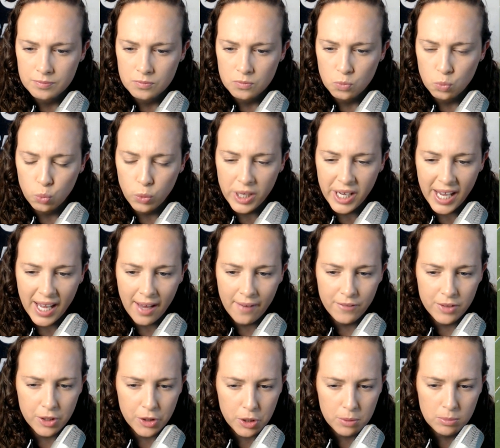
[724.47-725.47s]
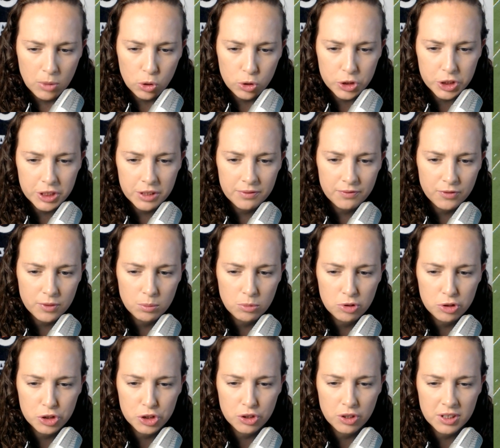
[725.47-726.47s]
We have another motion from
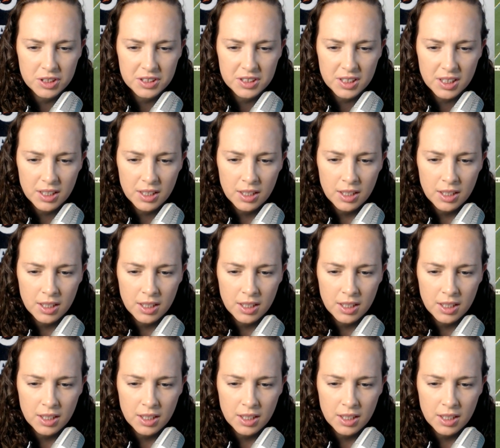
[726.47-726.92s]
O'Shaughnessy.